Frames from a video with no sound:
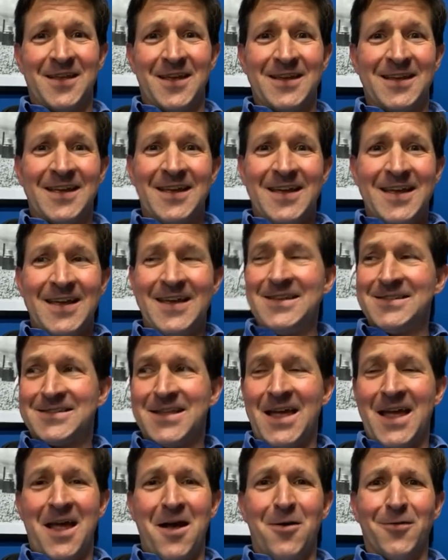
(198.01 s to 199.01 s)
Like, he's
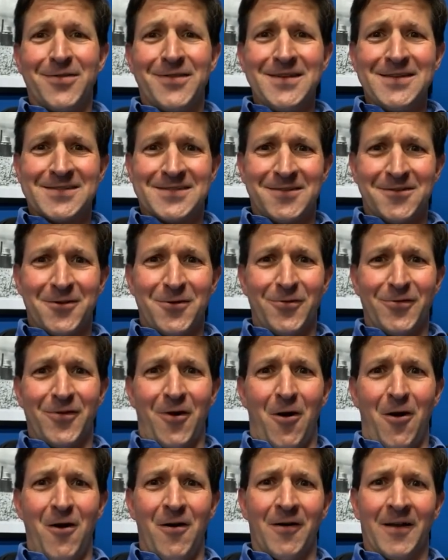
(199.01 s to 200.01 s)
the healthiest little
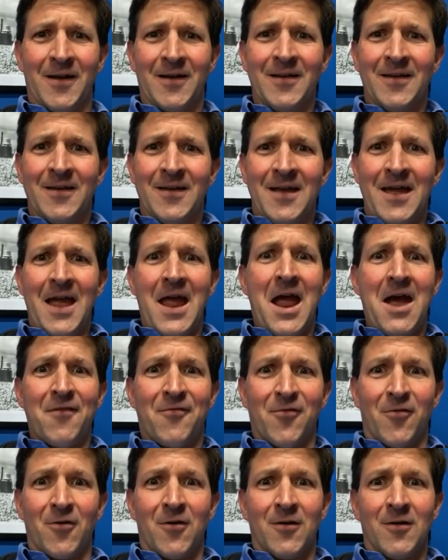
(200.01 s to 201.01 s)
dog
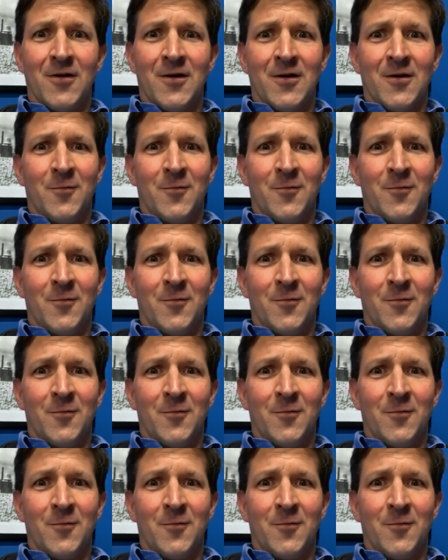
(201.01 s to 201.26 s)
ever.